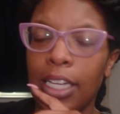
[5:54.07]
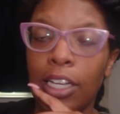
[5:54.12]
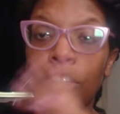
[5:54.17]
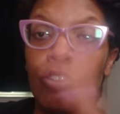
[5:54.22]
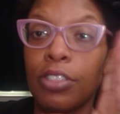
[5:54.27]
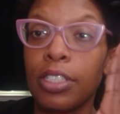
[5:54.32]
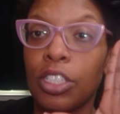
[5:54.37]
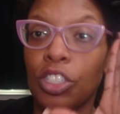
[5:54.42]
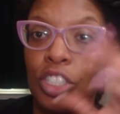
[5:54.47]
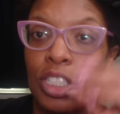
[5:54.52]

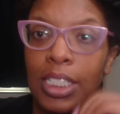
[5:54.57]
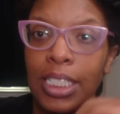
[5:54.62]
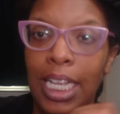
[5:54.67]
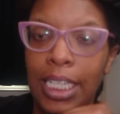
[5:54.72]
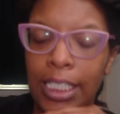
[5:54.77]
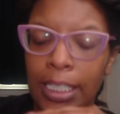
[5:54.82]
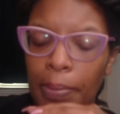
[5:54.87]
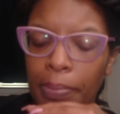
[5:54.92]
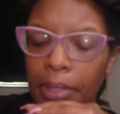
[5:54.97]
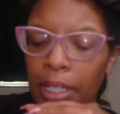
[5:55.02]
He'll just say
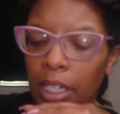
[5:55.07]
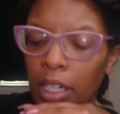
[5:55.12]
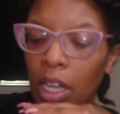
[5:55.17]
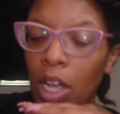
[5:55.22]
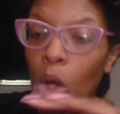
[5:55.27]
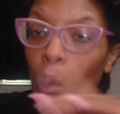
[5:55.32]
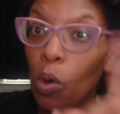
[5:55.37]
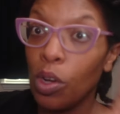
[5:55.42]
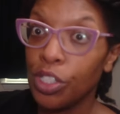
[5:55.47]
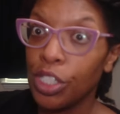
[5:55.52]
something,
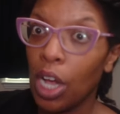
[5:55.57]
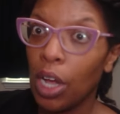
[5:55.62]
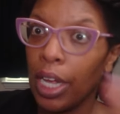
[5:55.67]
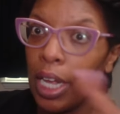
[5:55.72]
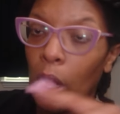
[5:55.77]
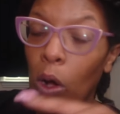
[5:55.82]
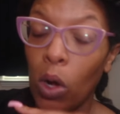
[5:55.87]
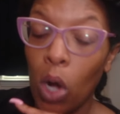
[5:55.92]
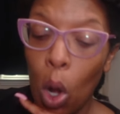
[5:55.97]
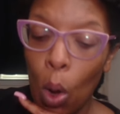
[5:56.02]
which y'all
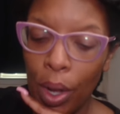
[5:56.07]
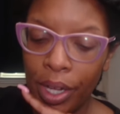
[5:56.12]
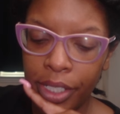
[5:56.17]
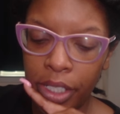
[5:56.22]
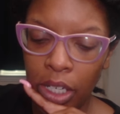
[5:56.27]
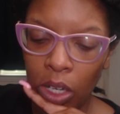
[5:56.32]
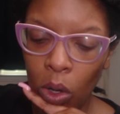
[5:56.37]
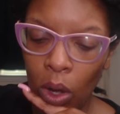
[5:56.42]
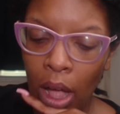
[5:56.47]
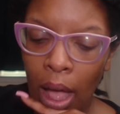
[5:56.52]
going
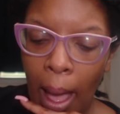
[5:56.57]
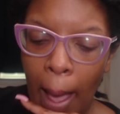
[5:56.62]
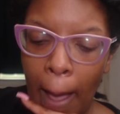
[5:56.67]
to.